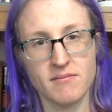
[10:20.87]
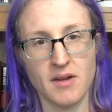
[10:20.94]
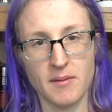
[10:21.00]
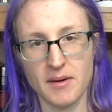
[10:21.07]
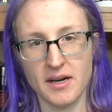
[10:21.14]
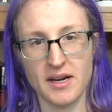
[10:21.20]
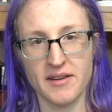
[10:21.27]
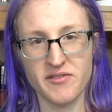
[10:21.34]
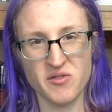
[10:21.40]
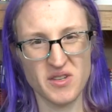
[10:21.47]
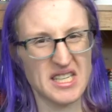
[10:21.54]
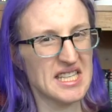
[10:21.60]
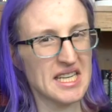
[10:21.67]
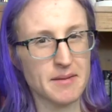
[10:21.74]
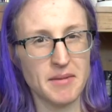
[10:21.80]
I'm not going to even
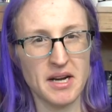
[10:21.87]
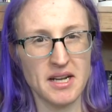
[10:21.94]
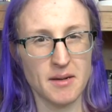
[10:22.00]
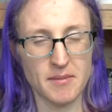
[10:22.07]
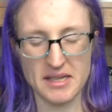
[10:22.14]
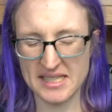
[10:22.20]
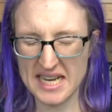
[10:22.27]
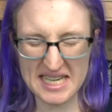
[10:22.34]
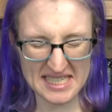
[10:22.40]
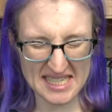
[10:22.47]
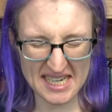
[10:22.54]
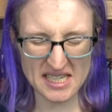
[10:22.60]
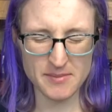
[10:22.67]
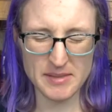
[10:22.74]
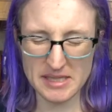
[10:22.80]
really think about it. I'm going to take a
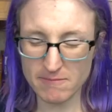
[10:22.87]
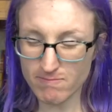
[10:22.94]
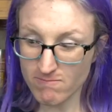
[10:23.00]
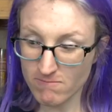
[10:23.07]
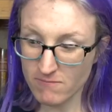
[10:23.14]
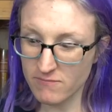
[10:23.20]
second to be like,